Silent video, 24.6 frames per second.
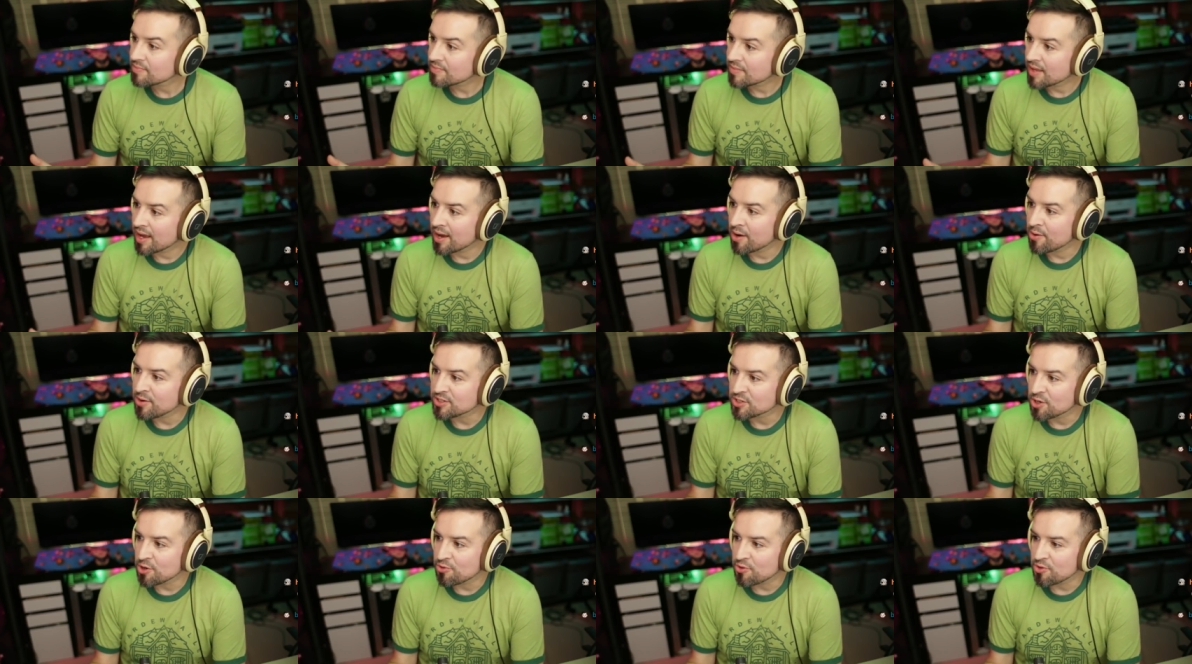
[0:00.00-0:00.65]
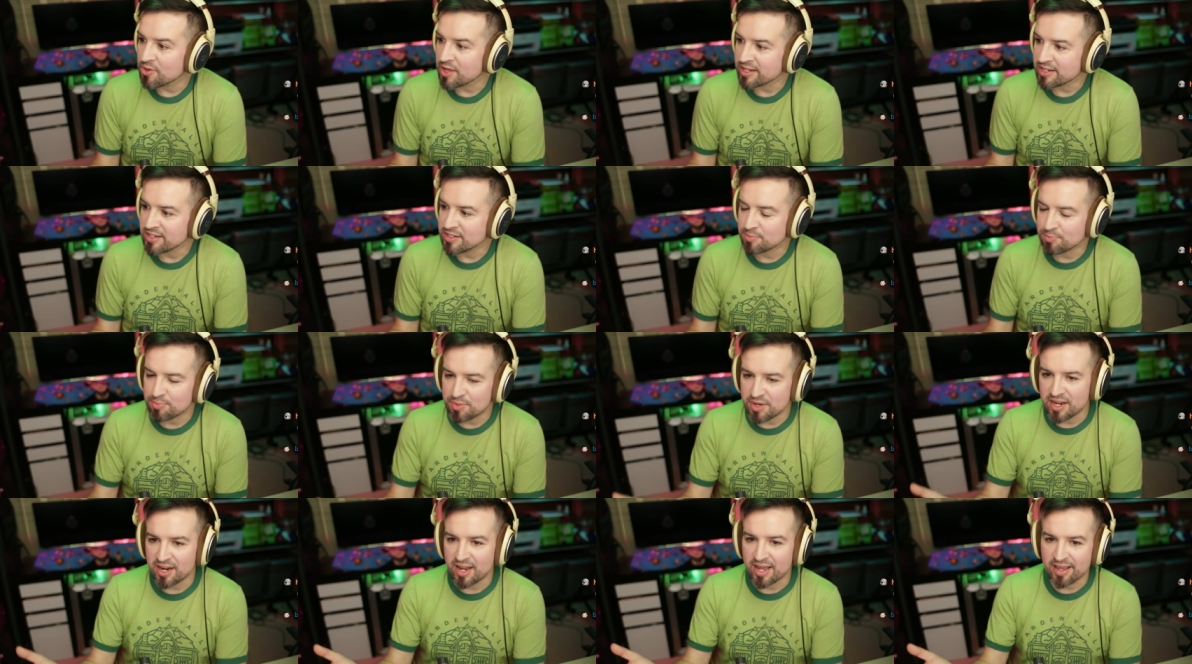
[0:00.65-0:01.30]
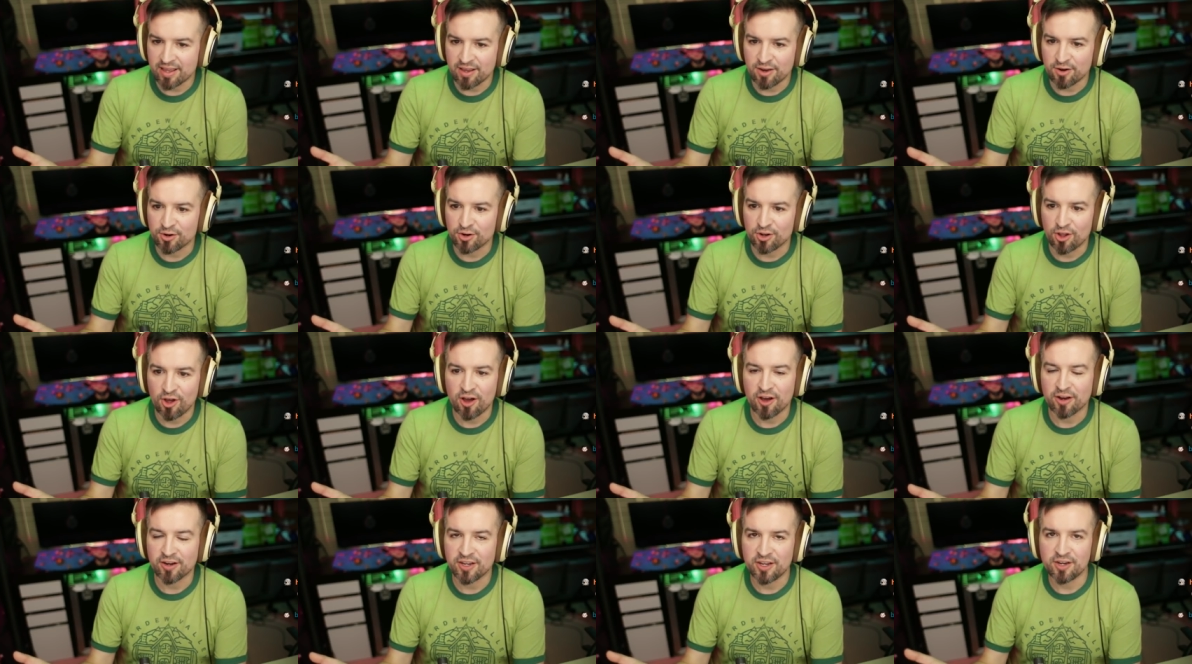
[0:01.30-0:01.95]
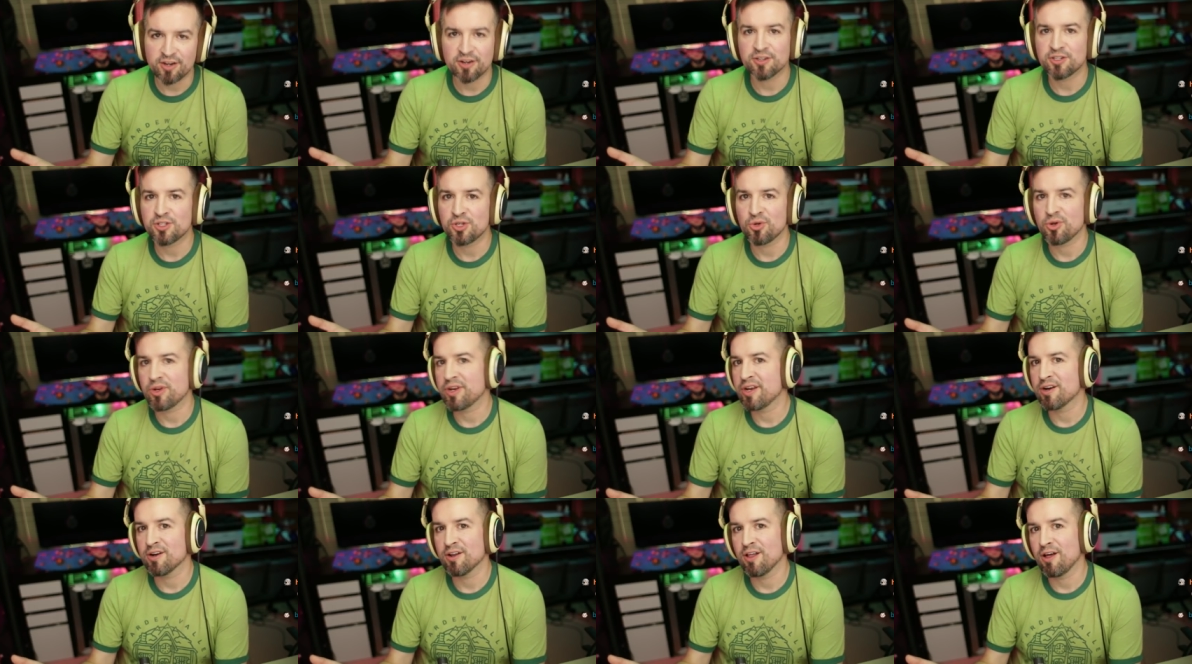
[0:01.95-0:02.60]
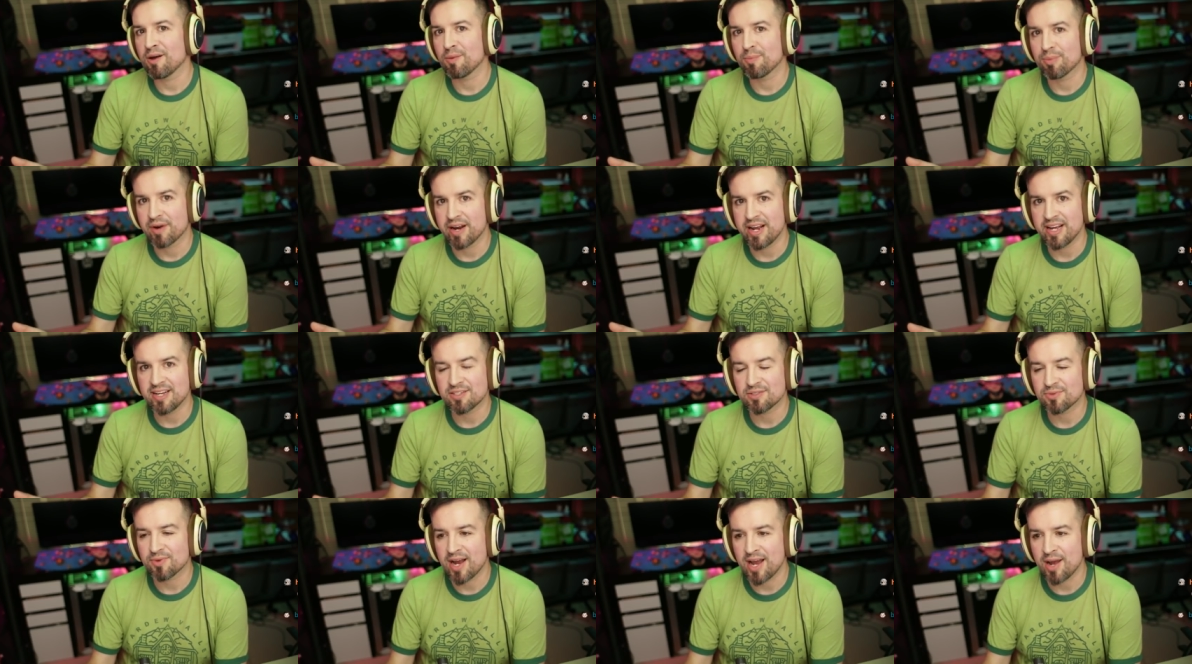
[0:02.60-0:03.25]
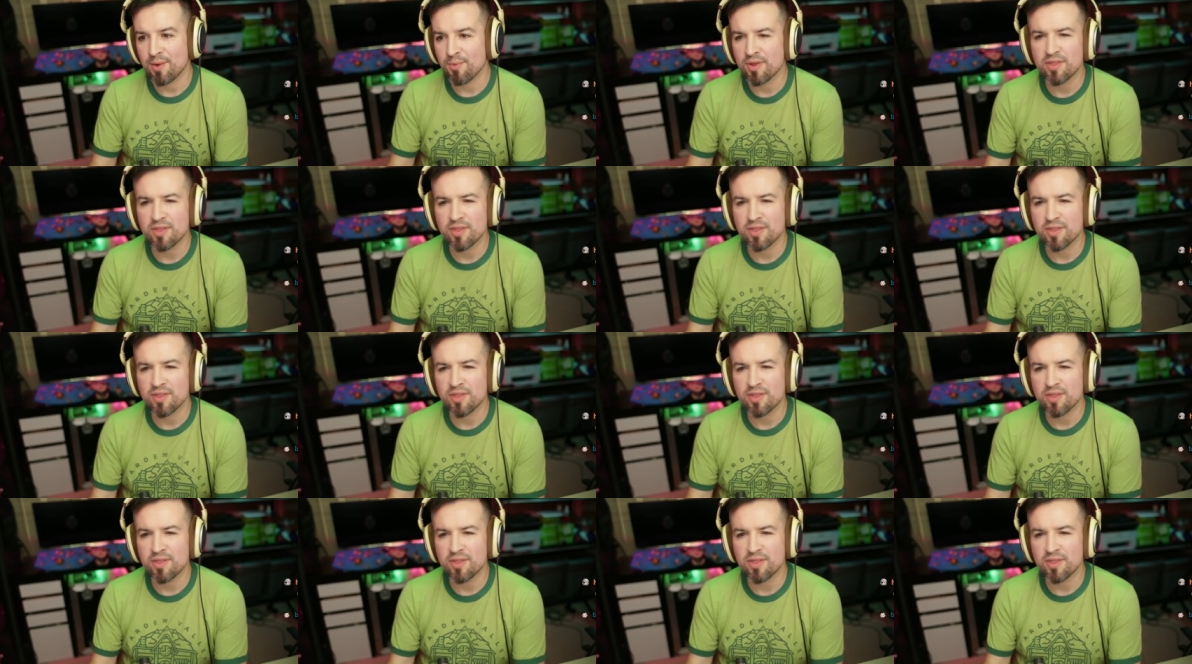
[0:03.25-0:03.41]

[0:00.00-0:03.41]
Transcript: I always go through like these big like two year long breaks, right?